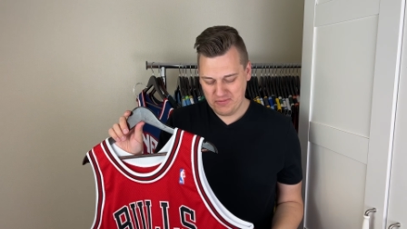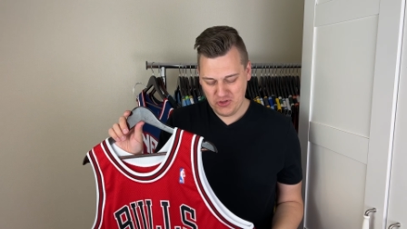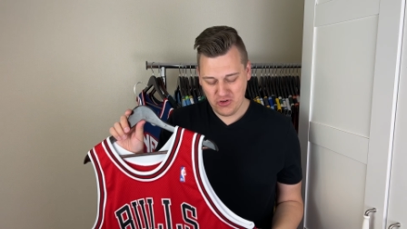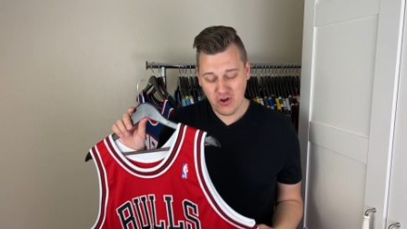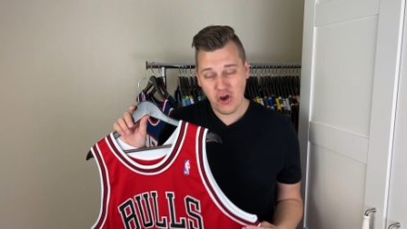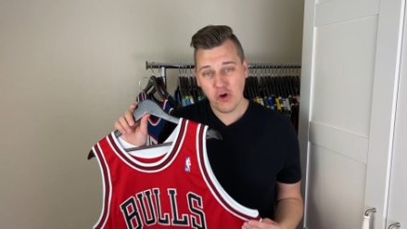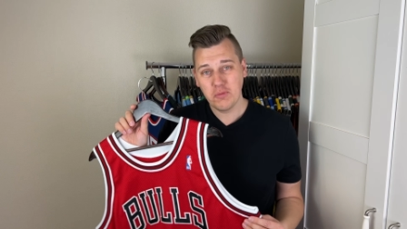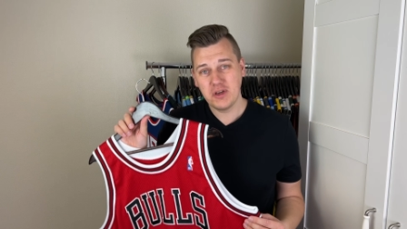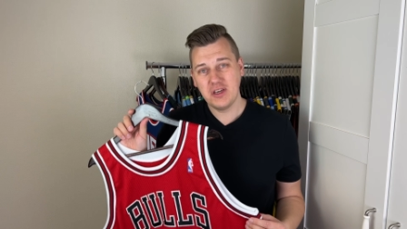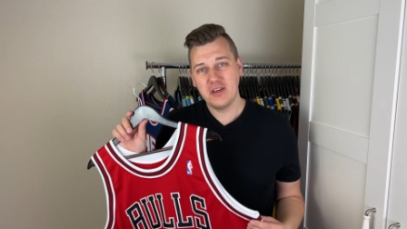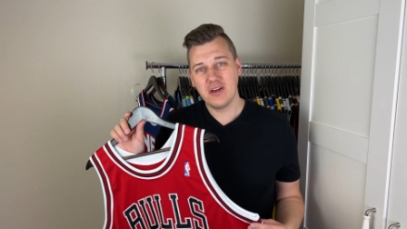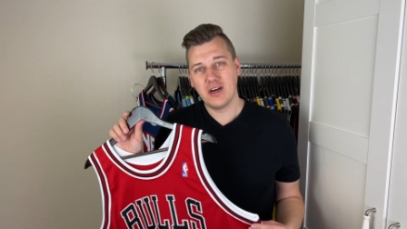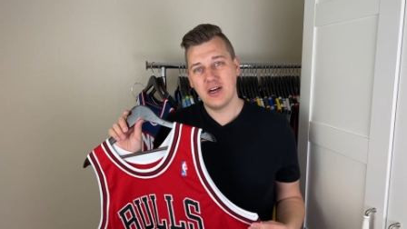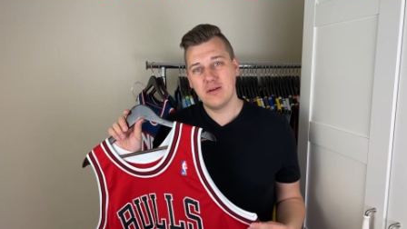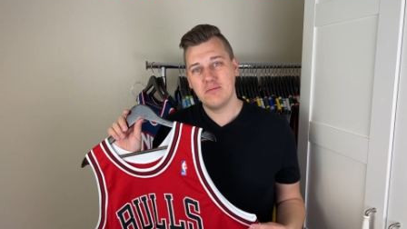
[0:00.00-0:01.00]
You know me,
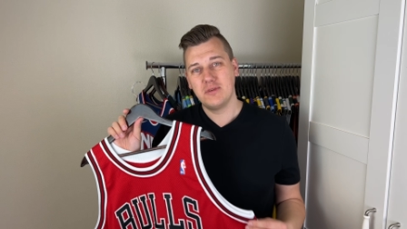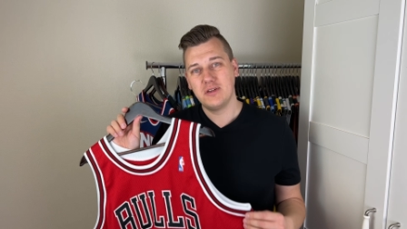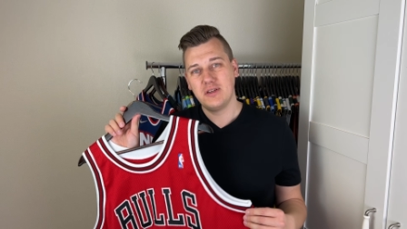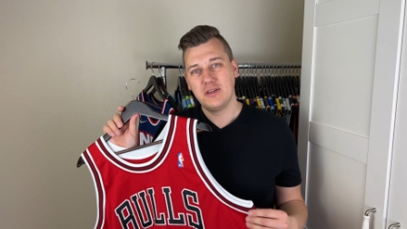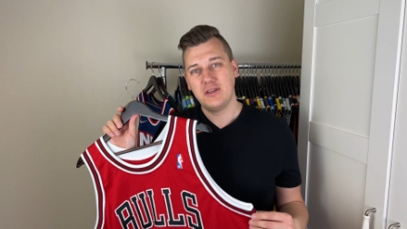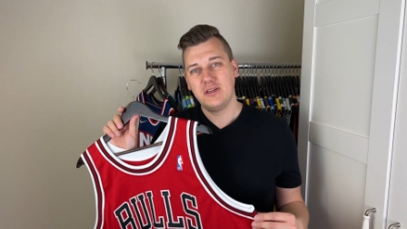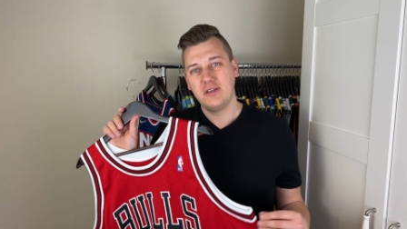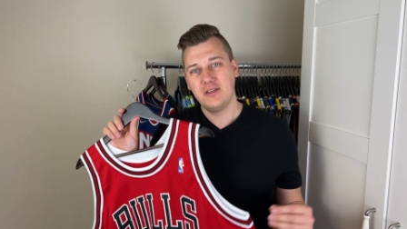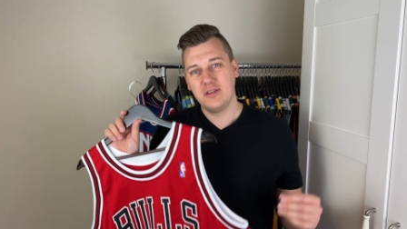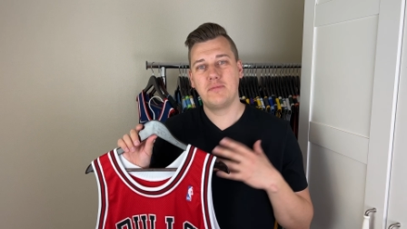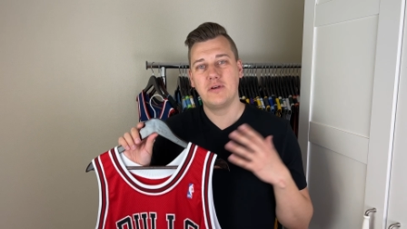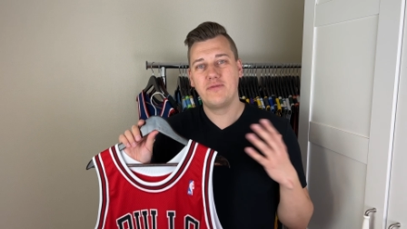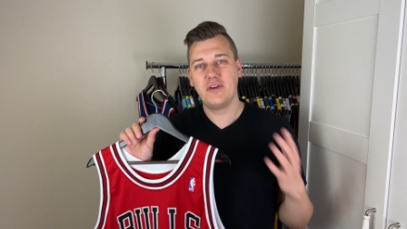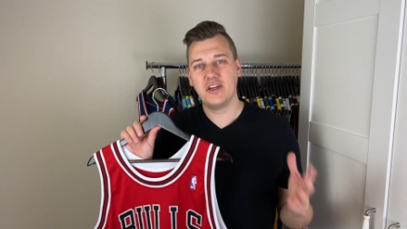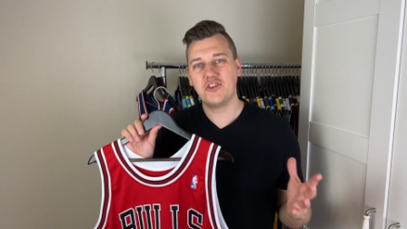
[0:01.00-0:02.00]
I'm a
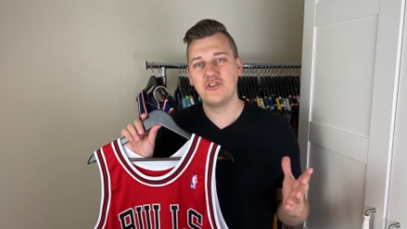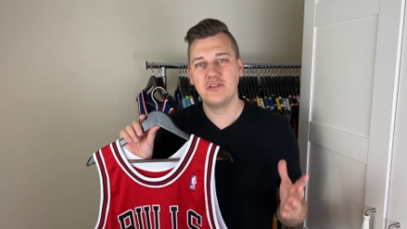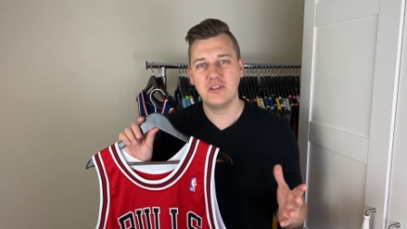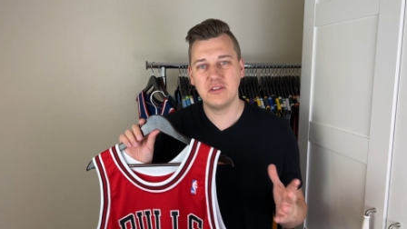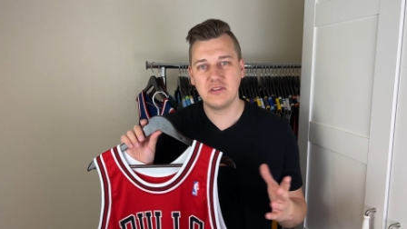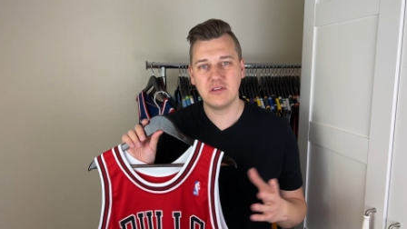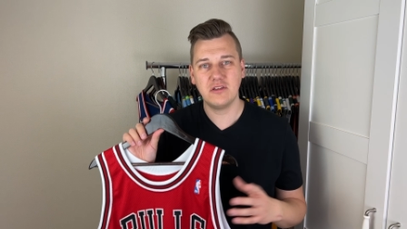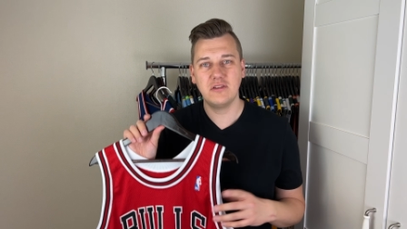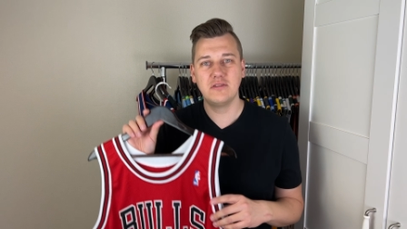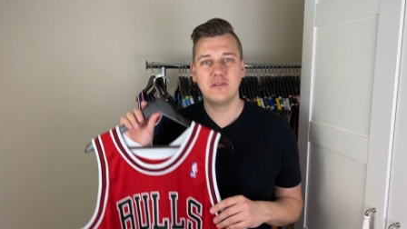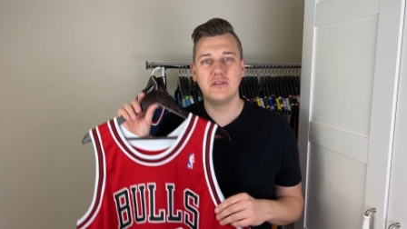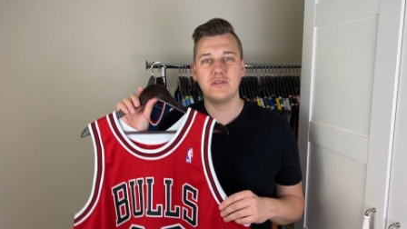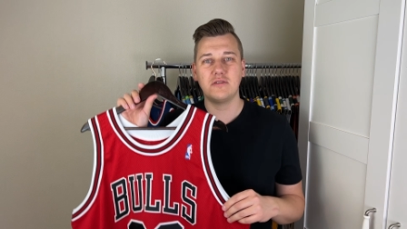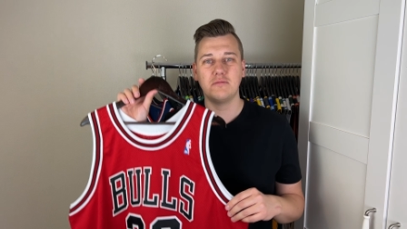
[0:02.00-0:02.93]
perfectionist in this